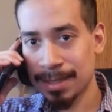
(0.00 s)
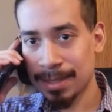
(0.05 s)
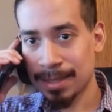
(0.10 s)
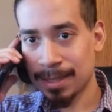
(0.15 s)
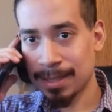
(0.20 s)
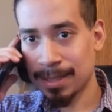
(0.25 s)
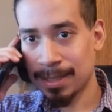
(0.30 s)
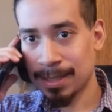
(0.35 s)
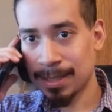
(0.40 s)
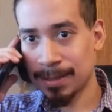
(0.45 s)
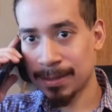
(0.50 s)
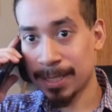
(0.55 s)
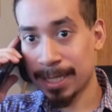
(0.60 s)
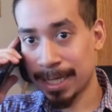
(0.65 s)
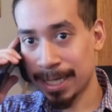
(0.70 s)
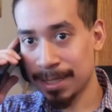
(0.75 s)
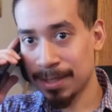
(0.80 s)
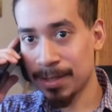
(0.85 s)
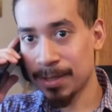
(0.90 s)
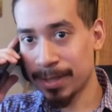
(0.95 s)
Uh, you
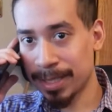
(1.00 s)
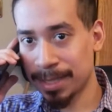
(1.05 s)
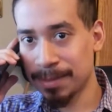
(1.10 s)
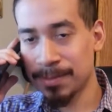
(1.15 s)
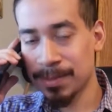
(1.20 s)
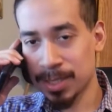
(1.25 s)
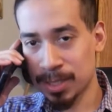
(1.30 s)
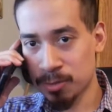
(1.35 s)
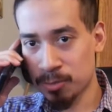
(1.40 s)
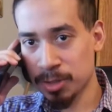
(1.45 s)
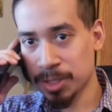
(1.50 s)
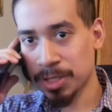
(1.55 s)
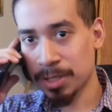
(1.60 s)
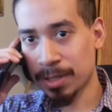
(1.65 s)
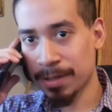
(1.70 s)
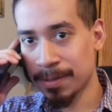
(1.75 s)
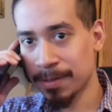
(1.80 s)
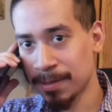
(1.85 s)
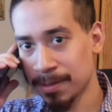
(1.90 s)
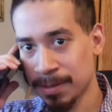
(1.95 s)
can't? Alright, just
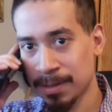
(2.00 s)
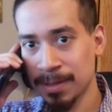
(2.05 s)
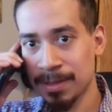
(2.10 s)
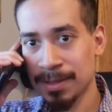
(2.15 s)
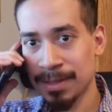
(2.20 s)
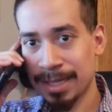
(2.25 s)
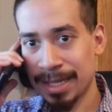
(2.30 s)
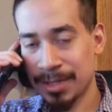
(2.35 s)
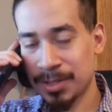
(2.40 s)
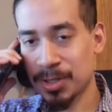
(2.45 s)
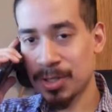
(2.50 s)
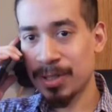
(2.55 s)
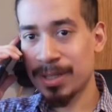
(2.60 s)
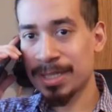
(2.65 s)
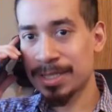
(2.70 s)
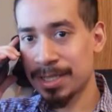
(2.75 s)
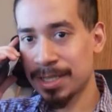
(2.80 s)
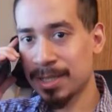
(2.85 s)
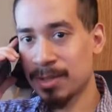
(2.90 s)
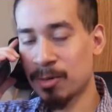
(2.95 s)
restart. Is your
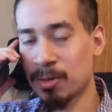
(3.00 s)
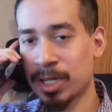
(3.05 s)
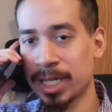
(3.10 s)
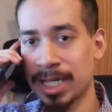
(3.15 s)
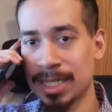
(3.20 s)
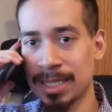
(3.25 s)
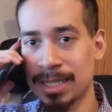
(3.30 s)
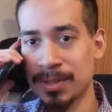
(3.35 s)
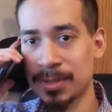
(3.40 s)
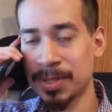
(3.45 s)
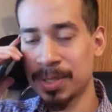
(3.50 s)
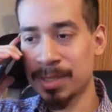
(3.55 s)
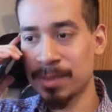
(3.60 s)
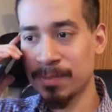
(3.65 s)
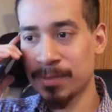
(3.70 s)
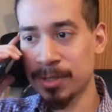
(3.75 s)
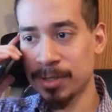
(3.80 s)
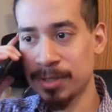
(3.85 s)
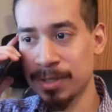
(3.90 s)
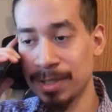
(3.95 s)
internet working now on your
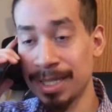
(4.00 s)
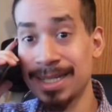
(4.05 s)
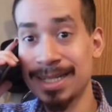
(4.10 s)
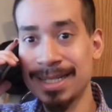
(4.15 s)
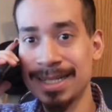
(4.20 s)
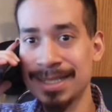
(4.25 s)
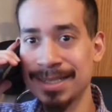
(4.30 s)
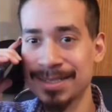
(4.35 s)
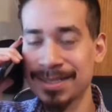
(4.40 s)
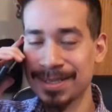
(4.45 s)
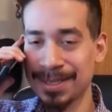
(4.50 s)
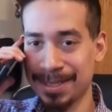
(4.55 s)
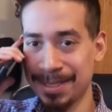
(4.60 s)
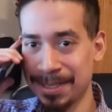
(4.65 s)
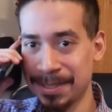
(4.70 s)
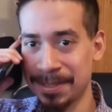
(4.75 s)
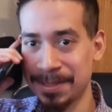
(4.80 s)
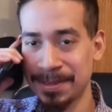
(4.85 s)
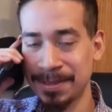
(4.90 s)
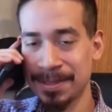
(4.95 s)
computer? It is?
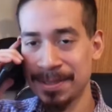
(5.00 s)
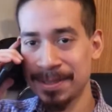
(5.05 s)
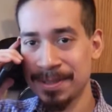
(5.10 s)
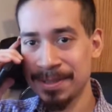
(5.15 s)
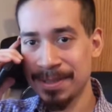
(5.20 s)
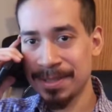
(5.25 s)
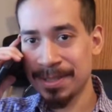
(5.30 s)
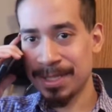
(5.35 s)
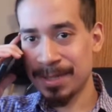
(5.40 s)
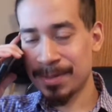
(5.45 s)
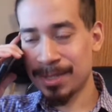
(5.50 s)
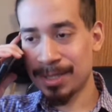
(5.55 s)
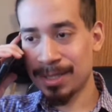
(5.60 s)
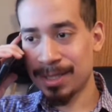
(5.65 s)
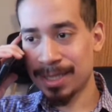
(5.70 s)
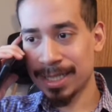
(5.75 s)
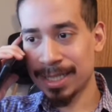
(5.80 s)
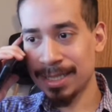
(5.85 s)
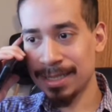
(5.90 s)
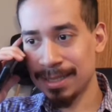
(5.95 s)
Good. You able to
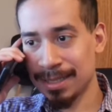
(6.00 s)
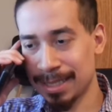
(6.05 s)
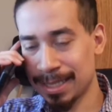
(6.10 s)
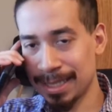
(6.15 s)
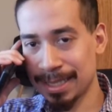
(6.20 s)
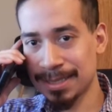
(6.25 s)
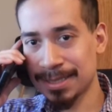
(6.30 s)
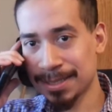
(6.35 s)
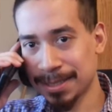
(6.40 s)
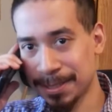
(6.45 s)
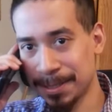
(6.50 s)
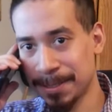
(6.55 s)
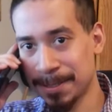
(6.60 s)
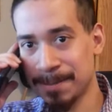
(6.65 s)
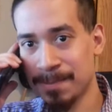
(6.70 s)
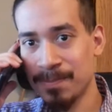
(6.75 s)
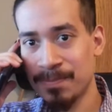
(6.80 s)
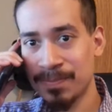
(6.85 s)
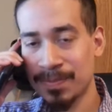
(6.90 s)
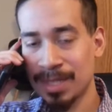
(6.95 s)
log in? Yes,
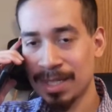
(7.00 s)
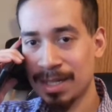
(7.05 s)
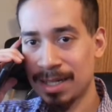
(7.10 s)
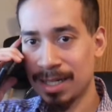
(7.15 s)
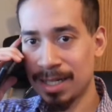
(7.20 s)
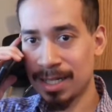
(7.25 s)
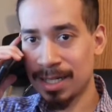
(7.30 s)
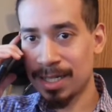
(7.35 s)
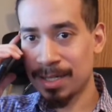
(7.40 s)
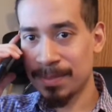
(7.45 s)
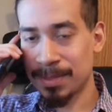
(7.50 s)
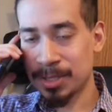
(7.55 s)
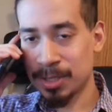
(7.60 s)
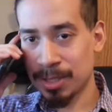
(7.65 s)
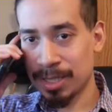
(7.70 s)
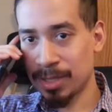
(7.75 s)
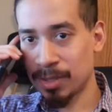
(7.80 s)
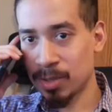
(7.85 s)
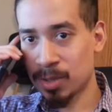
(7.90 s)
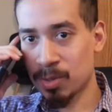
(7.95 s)
good. Um, is your
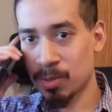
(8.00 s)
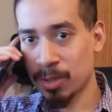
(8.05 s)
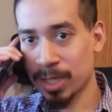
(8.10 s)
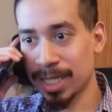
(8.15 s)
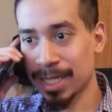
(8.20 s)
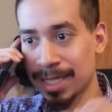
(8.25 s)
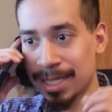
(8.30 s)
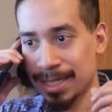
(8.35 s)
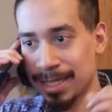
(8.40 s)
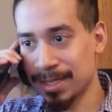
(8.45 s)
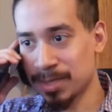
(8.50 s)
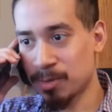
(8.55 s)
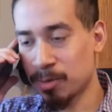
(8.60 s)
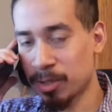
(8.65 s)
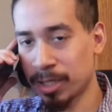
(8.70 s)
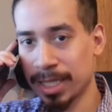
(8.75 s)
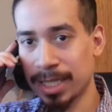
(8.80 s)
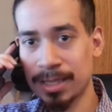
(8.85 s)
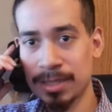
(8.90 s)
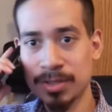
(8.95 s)
Outlook working? It is
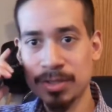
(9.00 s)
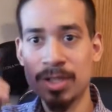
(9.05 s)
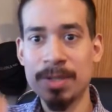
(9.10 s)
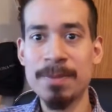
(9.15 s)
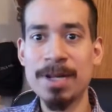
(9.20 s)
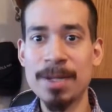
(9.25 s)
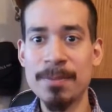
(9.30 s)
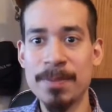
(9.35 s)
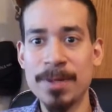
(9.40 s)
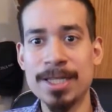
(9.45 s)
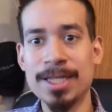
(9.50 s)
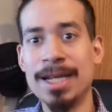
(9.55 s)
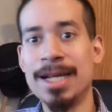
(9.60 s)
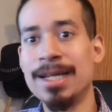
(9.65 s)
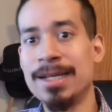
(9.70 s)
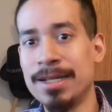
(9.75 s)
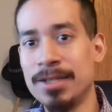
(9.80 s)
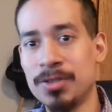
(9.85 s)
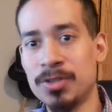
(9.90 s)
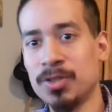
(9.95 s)
working. So it might be
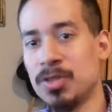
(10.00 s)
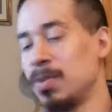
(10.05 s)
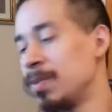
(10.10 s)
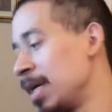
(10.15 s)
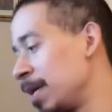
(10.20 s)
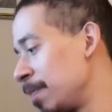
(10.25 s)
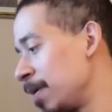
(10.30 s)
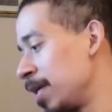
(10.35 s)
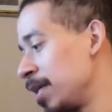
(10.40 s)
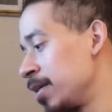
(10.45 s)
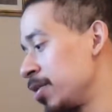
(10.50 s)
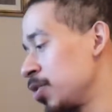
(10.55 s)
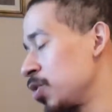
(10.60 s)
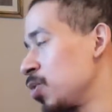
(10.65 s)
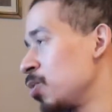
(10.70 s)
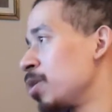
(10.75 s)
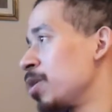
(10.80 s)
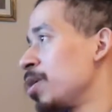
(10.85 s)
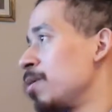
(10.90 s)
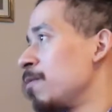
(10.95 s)
that issue. It might be an
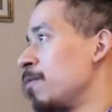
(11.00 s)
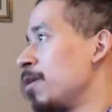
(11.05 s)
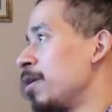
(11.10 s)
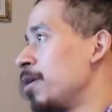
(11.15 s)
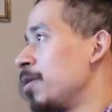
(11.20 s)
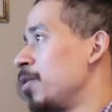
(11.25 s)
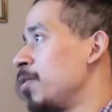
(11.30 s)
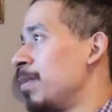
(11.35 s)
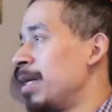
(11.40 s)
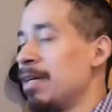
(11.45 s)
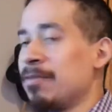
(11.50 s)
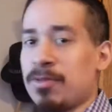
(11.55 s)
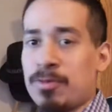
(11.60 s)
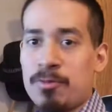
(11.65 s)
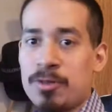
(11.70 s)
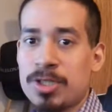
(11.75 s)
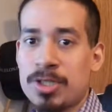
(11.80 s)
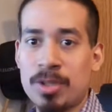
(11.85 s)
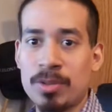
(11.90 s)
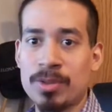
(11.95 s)
issue where, where you might have to
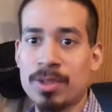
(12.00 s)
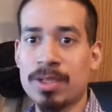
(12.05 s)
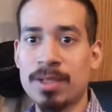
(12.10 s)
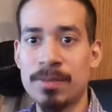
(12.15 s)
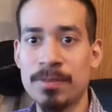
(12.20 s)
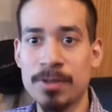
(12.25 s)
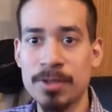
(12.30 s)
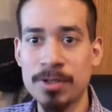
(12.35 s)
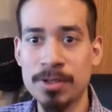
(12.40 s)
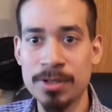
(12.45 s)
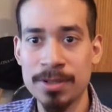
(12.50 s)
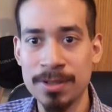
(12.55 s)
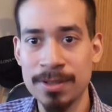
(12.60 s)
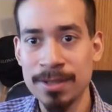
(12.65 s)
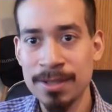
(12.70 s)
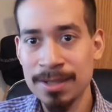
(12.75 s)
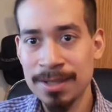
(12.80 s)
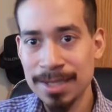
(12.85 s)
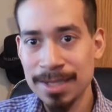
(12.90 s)
restart the computer